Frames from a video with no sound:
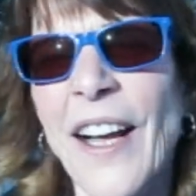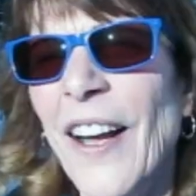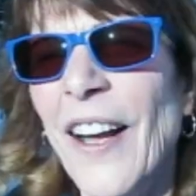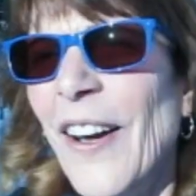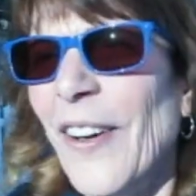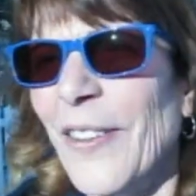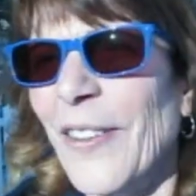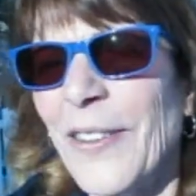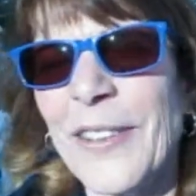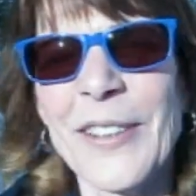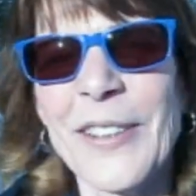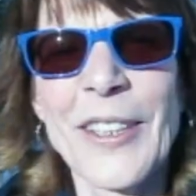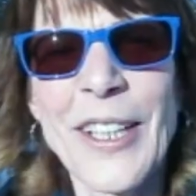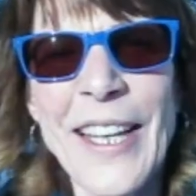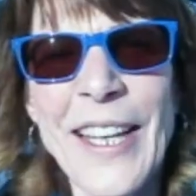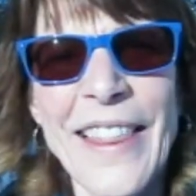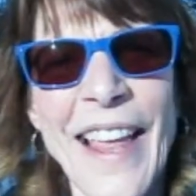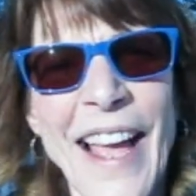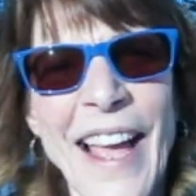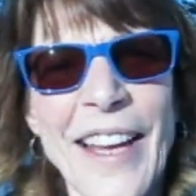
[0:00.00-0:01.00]
Oh,
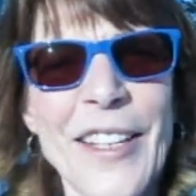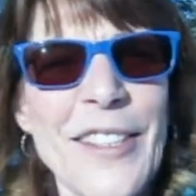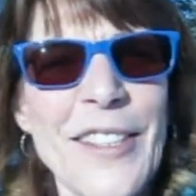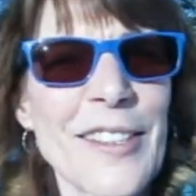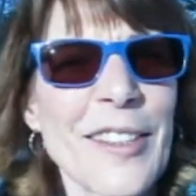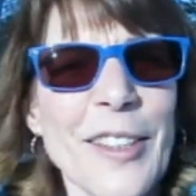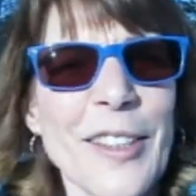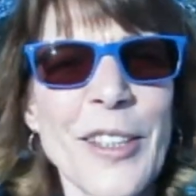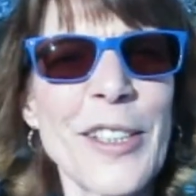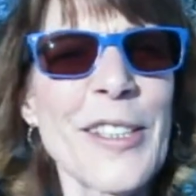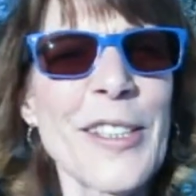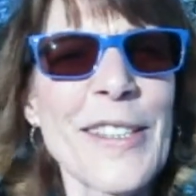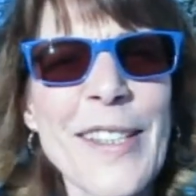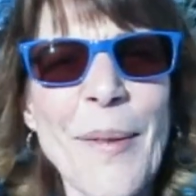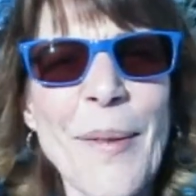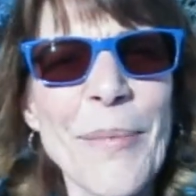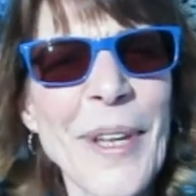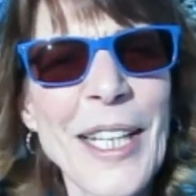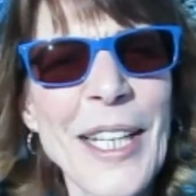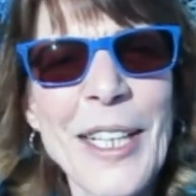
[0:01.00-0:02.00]
look at that. You just learned
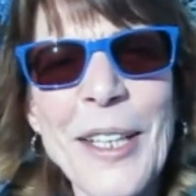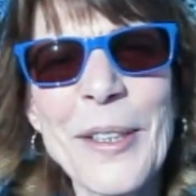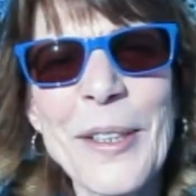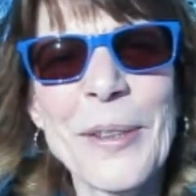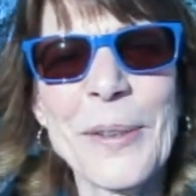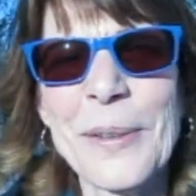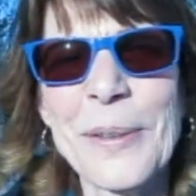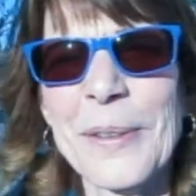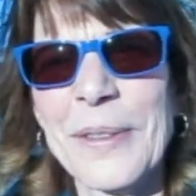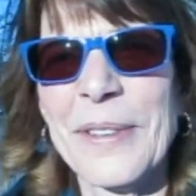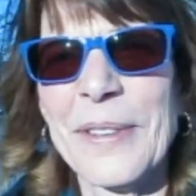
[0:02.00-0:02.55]
something new.